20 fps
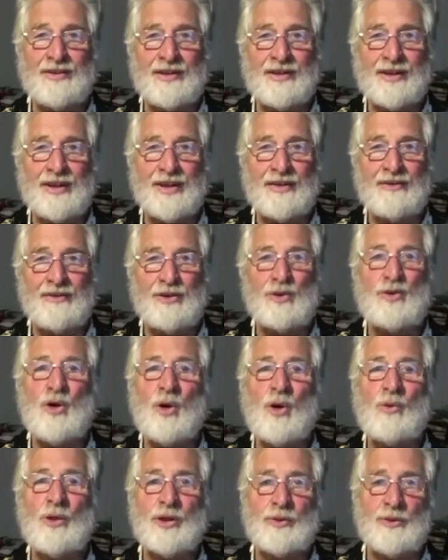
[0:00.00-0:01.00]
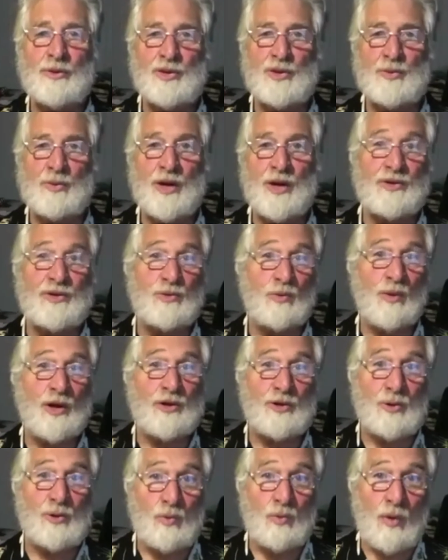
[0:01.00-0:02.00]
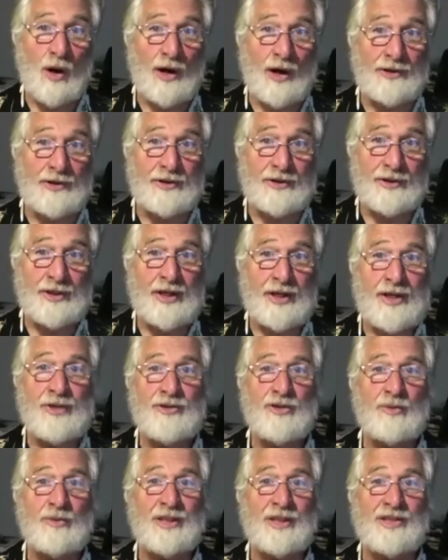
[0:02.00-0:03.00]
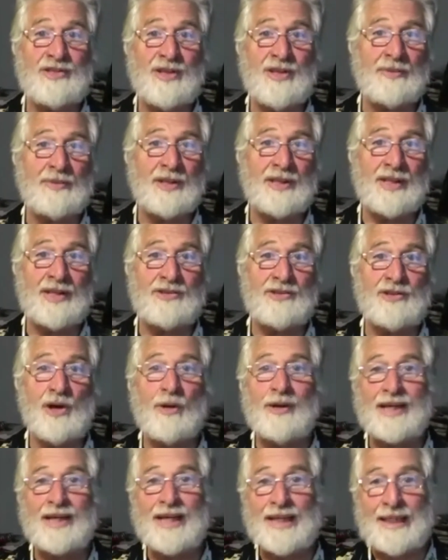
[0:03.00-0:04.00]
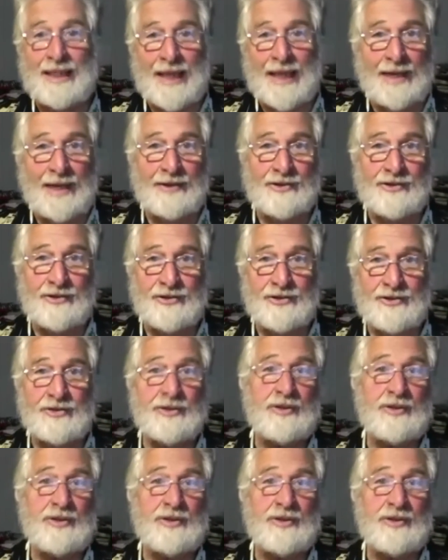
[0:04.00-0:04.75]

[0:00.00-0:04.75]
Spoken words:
you don't want to express what you want to be something that's going against